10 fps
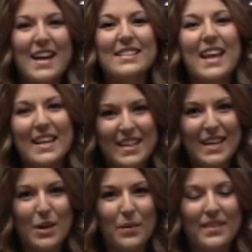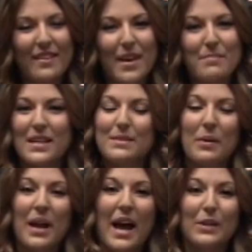Ask any kid what they like best
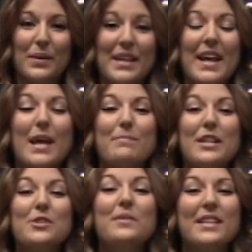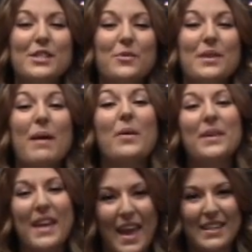about Halloween, and I bet you they scream out
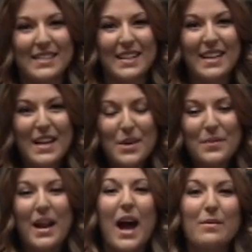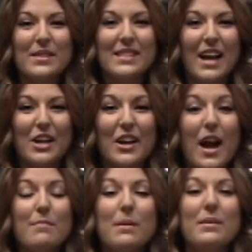candy. When I was younger, I
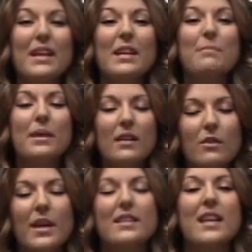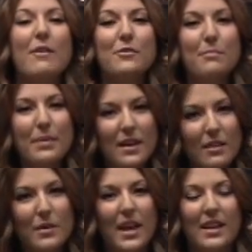remember getting pillowcase after
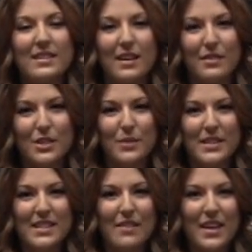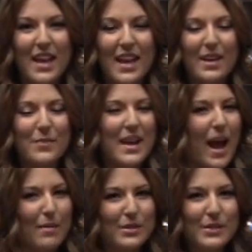pillowcase of the sweet stuff, and we
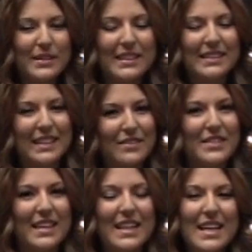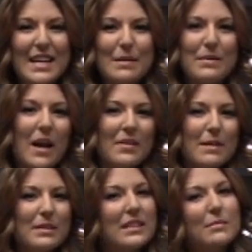absolutely loved it. But now that
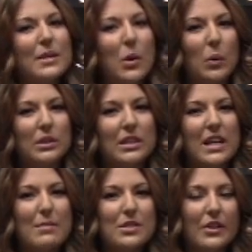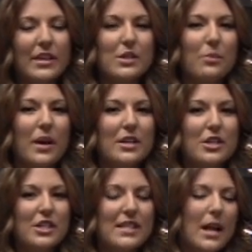I'm a little bit older, I'm starting to wonder
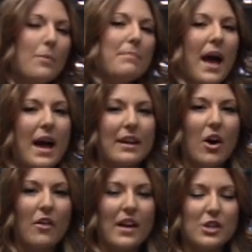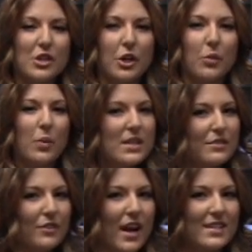just how bad all that sugar was
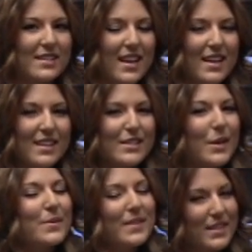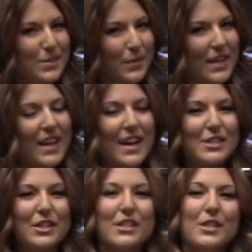for us. So this week, I
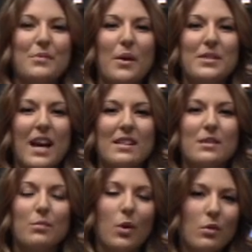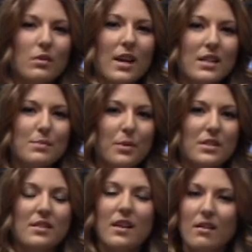took to the road to ask some local
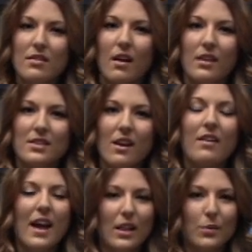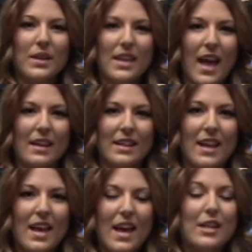experts their thoughts on Halloween candy
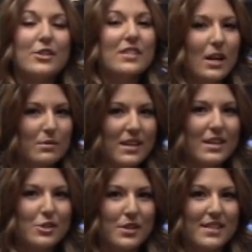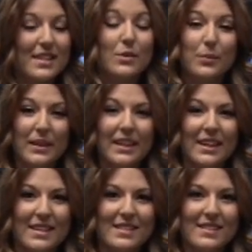and just how dangerous it really
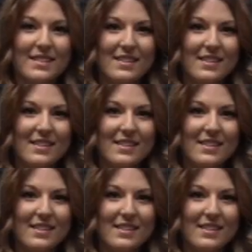is.